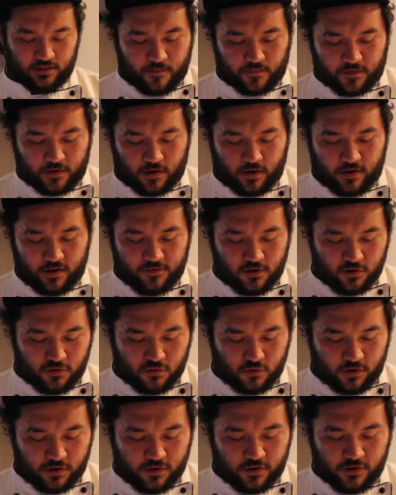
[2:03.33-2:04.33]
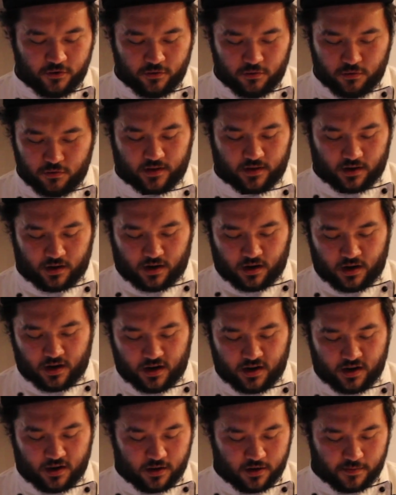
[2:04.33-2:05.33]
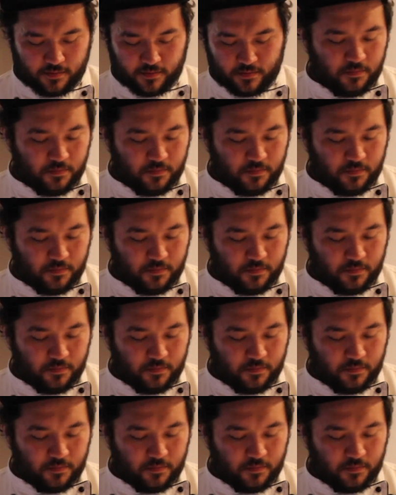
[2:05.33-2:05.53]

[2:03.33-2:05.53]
Any of you who are new, I am